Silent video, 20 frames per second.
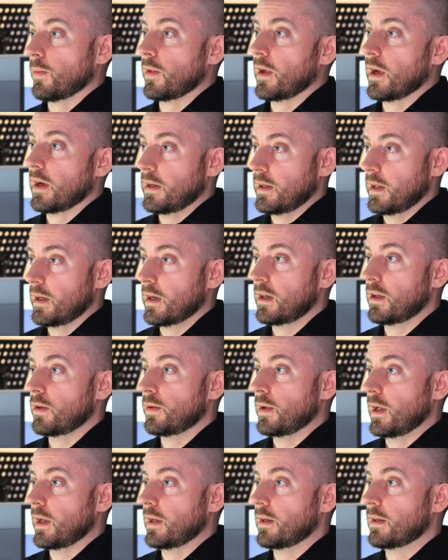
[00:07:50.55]
From the idea,
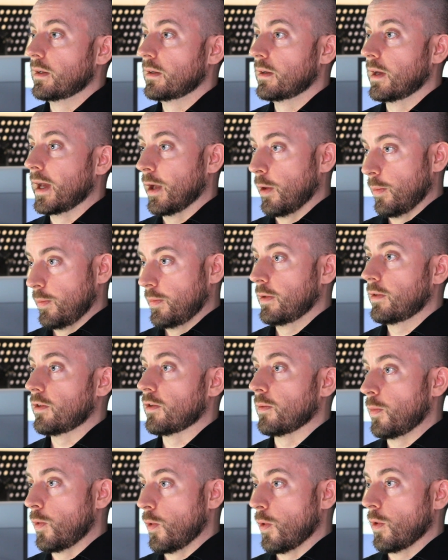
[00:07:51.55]
you need help,
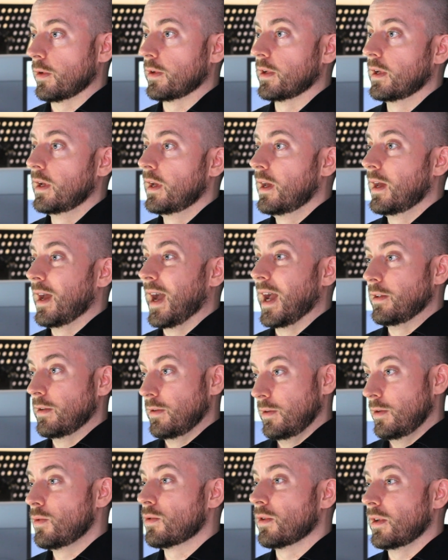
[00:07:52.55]
support,
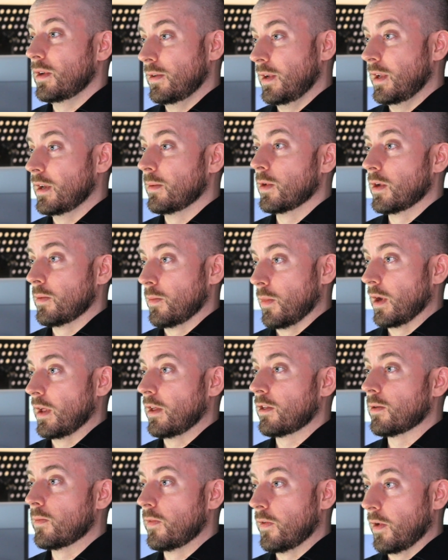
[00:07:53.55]
and usually you need a bit of
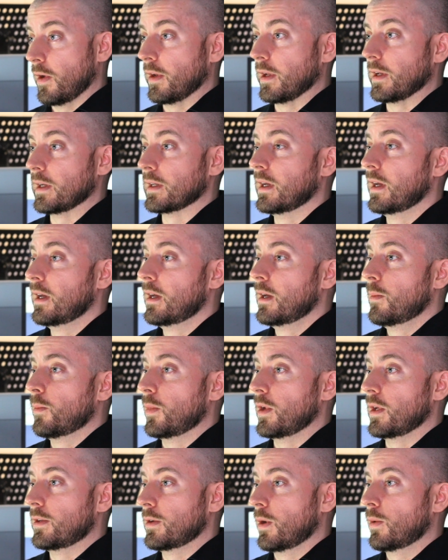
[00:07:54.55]
money, some funding,
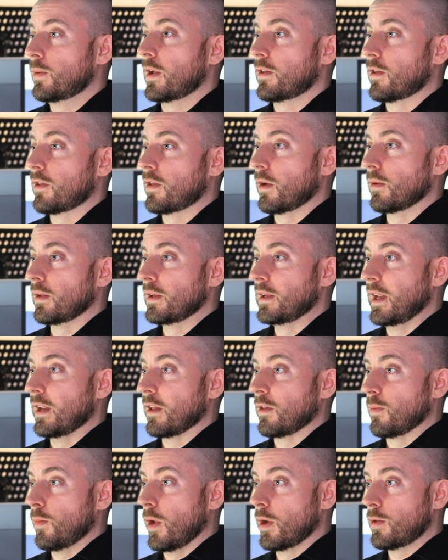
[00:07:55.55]
but you don't necessarily
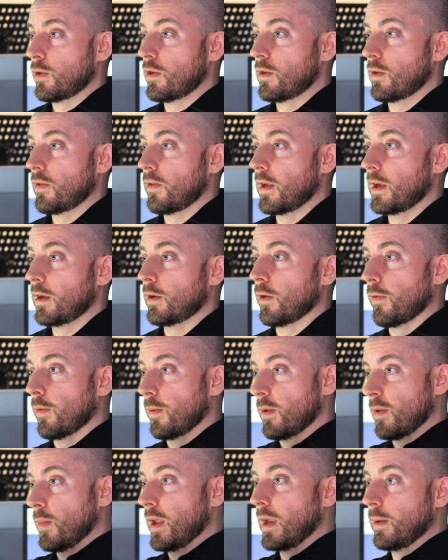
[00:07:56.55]
need as much as you think
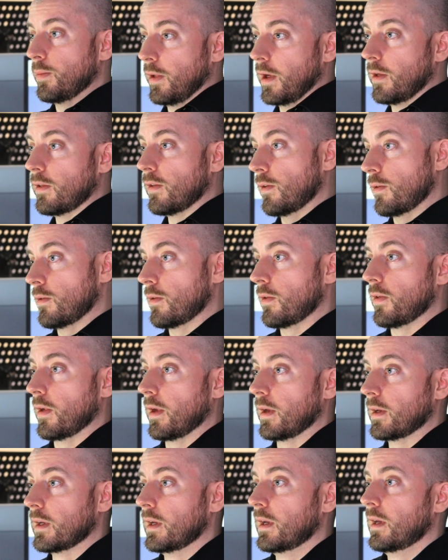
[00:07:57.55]
or from as many places as
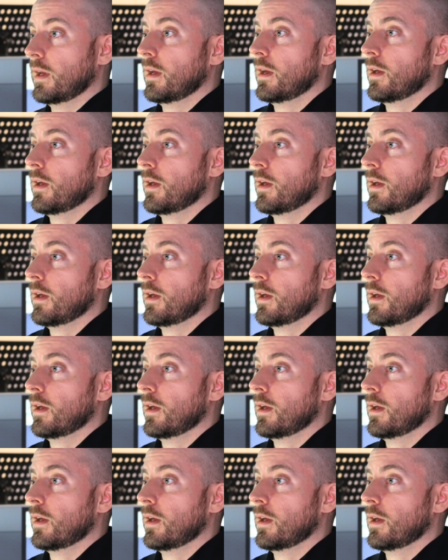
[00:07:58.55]
you think.